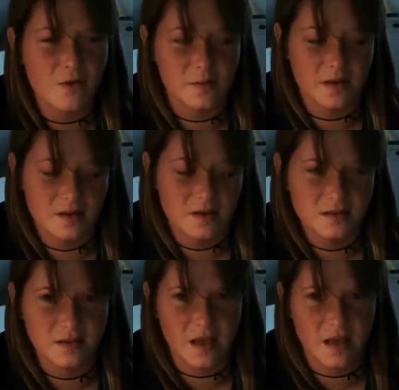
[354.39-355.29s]
Like they're just
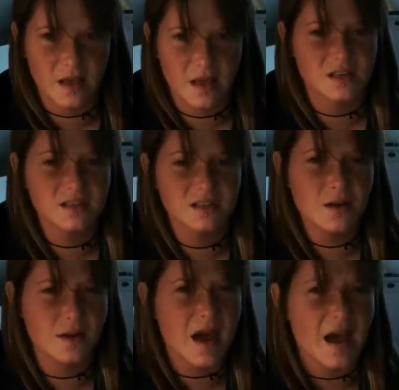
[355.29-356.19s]
there. You could just go
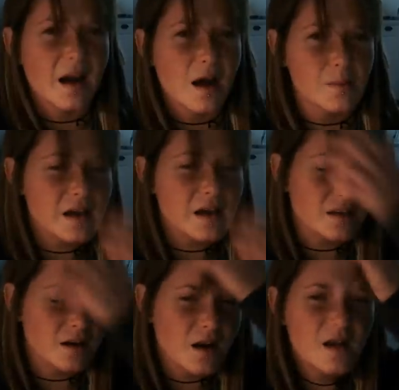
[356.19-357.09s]
get them. Like
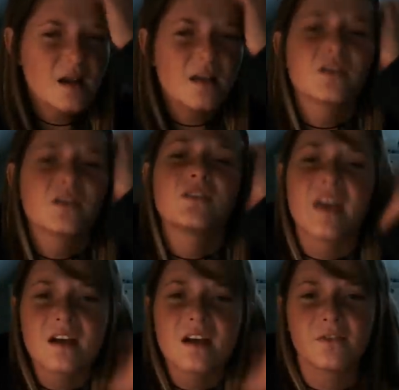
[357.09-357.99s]
they're
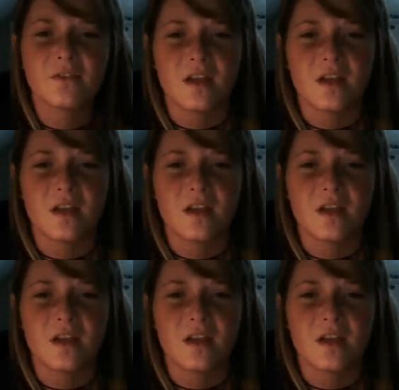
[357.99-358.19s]
there for you.